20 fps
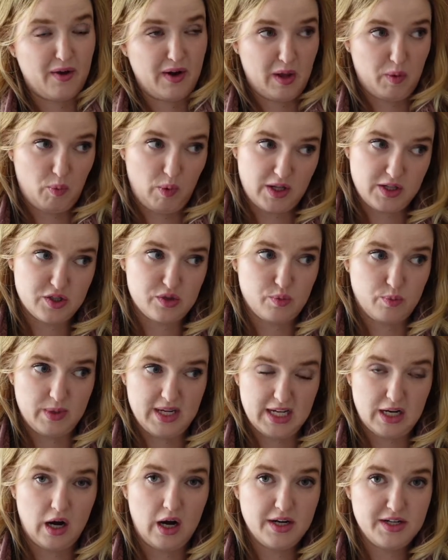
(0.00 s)
And once we
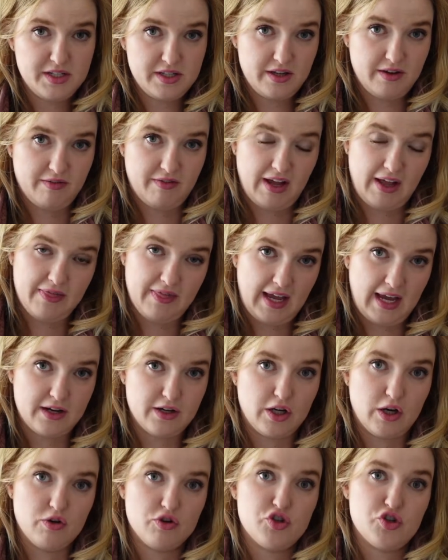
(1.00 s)
got to the event, they had to
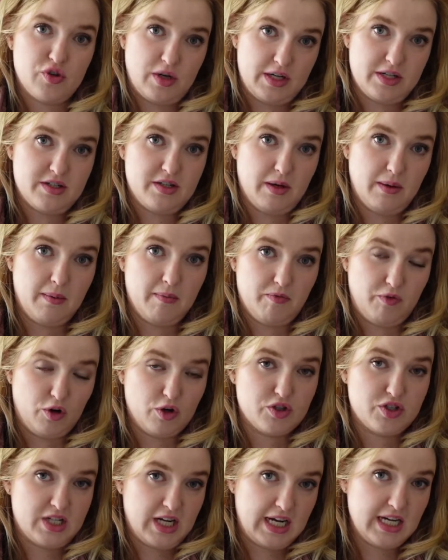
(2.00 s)
go straight to the
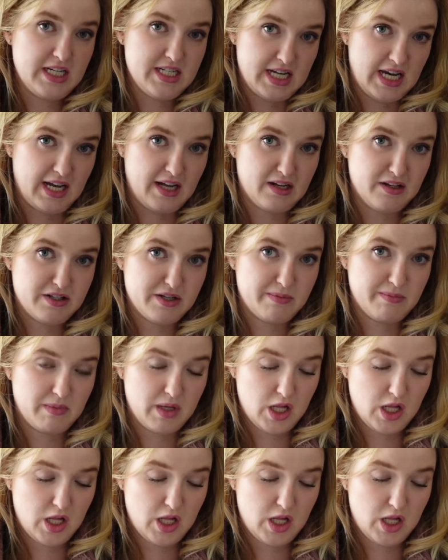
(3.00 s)
first aid tent.